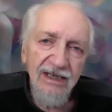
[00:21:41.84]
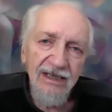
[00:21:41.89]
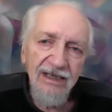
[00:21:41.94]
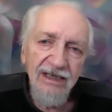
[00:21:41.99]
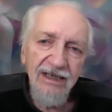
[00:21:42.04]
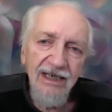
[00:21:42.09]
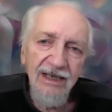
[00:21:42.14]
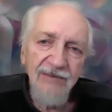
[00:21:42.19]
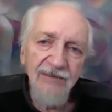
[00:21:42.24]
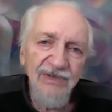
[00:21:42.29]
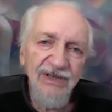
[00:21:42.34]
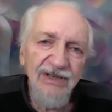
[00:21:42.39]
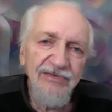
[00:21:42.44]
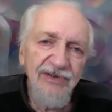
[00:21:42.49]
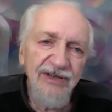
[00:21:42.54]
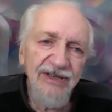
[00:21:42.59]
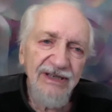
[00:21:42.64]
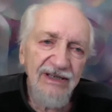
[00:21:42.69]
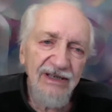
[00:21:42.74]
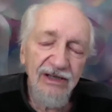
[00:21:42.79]
I'm
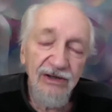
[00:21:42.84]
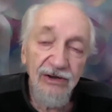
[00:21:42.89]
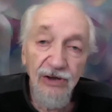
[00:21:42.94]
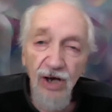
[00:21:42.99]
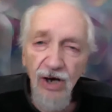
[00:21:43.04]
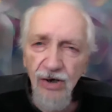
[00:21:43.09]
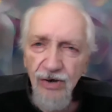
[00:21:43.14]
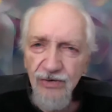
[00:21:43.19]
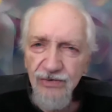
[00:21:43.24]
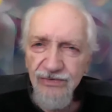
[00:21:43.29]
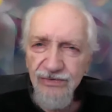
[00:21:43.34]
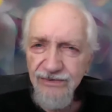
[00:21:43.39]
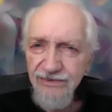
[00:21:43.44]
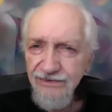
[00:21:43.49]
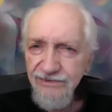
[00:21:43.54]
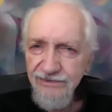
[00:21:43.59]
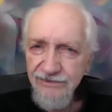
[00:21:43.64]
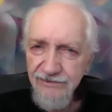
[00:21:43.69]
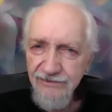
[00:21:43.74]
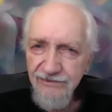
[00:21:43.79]
living alone
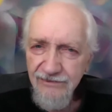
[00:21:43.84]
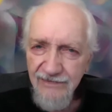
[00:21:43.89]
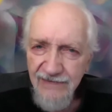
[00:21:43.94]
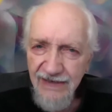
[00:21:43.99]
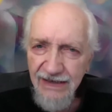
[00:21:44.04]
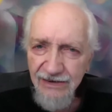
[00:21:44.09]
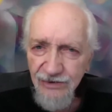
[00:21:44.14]
in